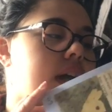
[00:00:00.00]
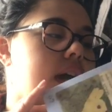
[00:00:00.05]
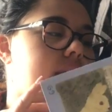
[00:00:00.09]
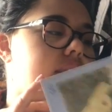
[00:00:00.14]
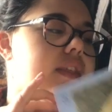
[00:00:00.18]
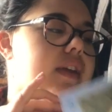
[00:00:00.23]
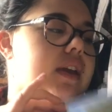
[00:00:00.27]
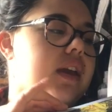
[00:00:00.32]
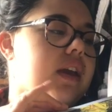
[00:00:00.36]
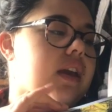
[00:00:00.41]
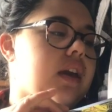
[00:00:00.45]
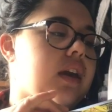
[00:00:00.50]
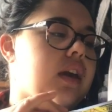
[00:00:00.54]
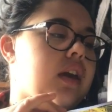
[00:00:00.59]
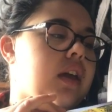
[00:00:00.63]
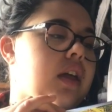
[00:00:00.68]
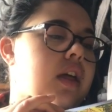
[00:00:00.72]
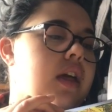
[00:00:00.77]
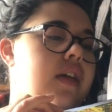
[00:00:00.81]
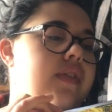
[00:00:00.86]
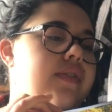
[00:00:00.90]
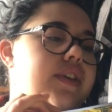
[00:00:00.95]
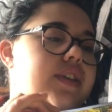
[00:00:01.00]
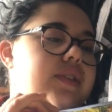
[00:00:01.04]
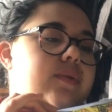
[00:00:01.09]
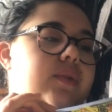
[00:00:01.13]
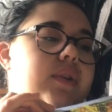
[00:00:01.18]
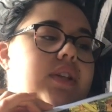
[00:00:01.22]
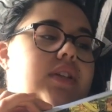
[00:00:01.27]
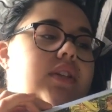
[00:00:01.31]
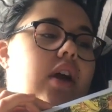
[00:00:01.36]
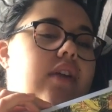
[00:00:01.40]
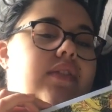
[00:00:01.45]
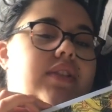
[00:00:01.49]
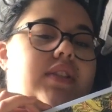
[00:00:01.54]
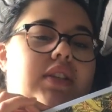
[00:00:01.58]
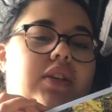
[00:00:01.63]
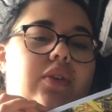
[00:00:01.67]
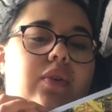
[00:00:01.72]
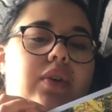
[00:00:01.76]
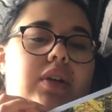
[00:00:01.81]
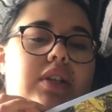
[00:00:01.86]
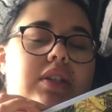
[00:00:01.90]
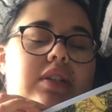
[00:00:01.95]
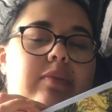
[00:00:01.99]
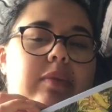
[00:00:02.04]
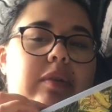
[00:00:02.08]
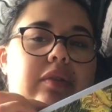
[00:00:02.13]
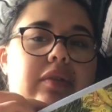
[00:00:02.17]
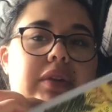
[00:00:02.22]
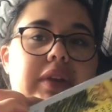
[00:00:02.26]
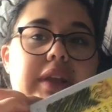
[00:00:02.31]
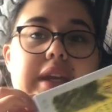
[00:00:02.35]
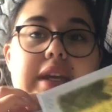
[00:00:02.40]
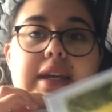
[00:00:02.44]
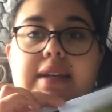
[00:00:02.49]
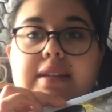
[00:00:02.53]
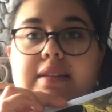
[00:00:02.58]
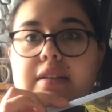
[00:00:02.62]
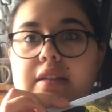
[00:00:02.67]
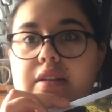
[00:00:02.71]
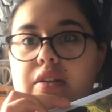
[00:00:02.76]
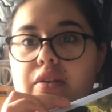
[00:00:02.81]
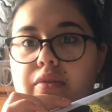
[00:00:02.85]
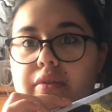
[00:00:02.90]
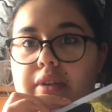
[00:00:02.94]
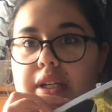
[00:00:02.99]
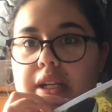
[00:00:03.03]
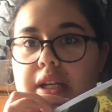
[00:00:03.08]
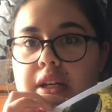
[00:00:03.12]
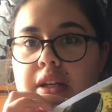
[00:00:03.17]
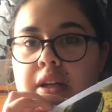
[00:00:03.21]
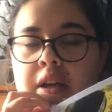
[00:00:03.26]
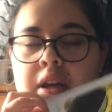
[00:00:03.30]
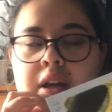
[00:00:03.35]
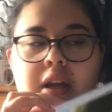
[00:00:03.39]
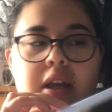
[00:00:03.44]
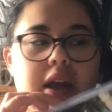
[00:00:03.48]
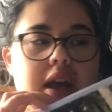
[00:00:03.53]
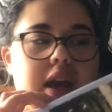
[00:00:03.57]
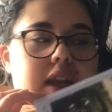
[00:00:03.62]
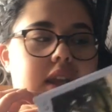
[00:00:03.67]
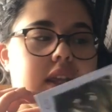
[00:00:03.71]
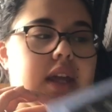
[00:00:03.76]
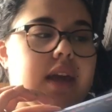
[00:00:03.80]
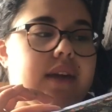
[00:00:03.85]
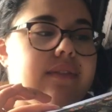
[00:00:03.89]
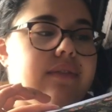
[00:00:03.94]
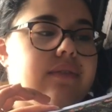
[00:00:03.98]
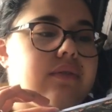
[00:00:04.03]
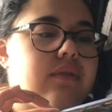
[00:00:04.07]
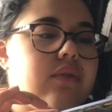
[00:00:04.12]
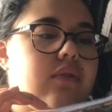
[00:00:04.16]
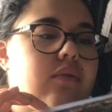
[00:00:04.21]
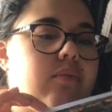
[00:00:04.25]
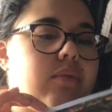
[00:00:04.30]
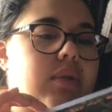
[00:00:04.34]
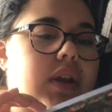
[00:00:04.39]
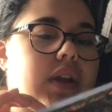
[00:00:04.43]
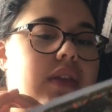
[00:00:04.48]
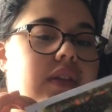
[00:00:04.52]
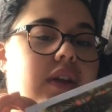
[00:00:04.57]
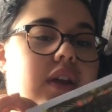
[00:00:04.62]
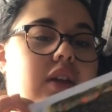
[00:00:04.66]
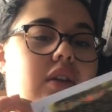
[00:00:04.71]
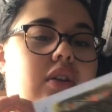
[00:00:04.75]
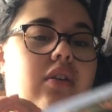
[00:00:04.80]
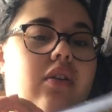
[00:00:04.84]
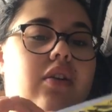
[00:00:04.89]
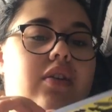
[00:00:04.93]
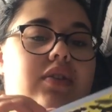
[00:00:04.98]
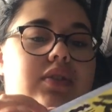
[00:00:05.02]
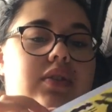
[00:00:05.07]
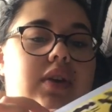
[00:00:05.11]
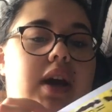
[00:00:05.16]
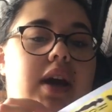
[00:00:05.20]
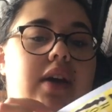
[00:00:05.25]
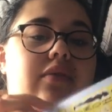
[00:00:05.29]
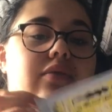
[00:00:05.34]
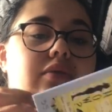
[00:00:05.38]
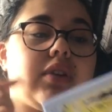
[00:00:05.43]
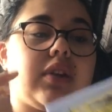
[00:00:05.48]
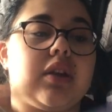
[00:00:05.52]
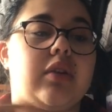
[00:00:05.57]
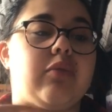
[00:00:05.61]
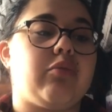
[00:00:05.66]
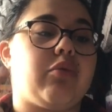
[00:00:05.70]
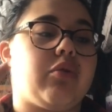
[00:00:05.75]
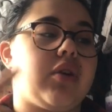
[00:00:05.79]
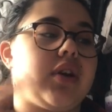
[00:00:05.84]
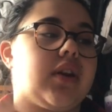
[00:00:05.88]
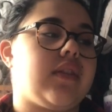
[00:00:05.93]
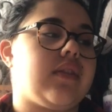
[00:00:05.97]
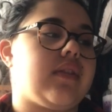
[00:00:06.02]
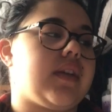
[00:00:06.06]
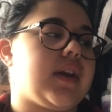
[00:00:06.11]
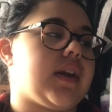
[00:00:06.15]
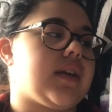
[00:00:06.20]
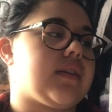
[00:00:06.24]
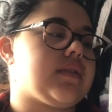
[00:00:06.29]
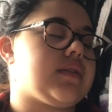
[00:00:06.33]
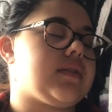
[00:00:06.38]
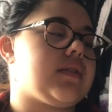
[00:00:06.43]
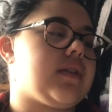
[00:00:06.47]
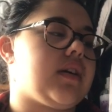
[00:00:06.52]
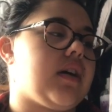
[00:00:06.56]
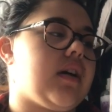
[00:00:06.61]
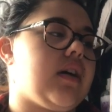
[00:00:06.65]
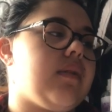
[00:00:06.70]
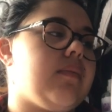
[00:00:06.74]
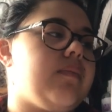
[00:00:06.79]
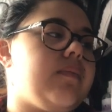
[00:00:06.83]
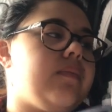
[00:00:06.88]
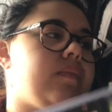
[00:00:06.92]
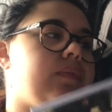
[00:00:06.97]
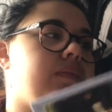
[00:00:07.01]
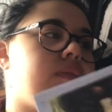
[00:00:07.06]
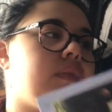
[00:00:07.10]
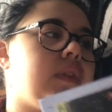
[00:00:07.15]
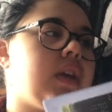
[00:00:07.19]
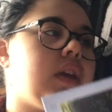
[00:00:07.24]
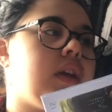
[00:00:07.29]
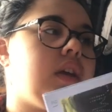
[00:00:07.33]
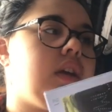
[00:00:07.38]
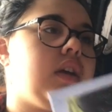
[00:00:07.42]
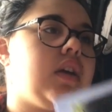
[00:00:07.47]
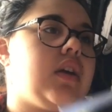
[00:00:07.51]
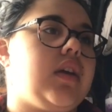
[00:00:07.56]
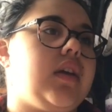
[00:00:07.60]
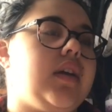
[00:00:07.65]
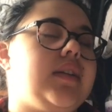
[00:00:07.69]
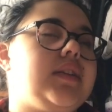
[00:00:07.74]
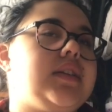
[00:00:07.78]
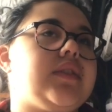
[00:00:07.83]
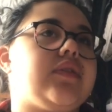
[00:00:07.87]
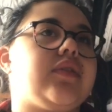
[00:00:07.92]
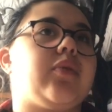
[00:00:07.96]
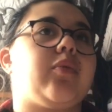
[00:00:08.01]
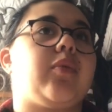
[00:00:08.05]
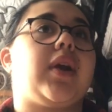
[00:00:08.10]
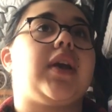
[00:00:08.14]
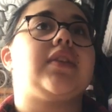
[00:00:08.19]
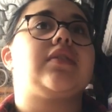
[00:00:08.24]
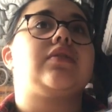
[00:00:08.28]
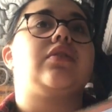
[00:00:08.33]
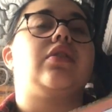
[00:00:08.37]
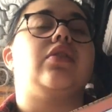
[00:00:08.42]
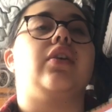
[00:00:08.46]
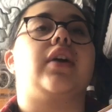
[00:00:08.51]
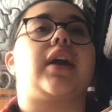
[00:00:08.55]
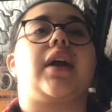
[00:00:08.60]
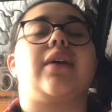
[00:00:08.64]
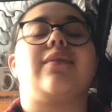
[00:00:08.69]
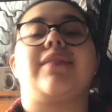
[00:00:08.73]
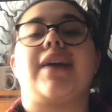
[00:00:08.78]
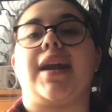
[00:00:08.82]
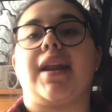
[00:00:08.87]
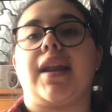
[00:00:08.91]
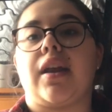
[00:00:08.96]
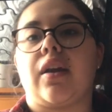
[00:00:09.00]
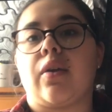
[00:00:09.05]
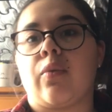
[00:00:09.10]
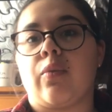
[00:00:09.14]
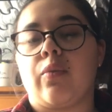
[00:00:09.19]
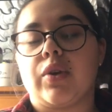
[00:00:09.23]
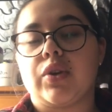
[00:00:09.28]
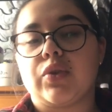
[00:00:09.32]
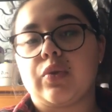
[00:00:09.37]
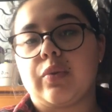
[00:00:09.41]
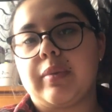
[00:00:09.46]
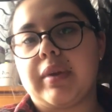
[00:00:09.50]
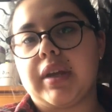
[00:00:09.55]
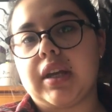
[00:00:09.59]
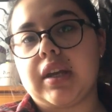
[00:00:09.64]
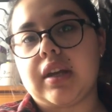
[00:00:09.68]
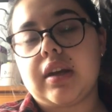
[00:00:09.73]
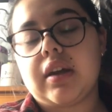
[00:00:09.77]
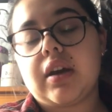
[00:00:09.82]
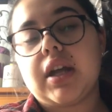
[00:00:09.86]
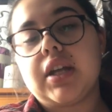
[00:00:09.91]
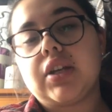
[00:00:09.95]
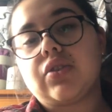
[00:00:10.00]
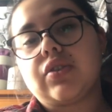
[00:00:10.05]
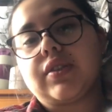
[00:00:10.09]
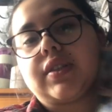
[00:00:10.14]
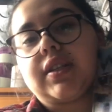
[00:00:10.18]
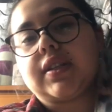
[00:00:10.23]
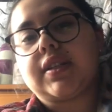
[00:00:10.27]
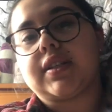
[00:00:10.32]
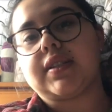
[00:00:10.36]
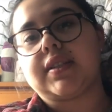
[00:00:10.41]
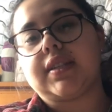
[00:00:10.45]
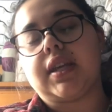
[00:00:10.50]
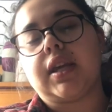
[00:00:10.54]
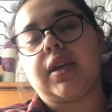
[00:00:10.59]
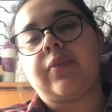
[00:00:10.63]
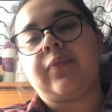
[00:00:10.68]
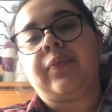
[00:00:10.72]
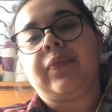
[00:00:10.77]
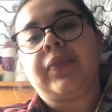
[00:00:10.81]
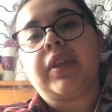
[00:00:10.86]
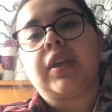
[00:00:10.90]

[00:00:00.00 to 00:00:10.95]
I think this one is obviously going to be really easy to read and get through, but I think it'll also have really important things in different ways to look at writing, which will be interesting to see.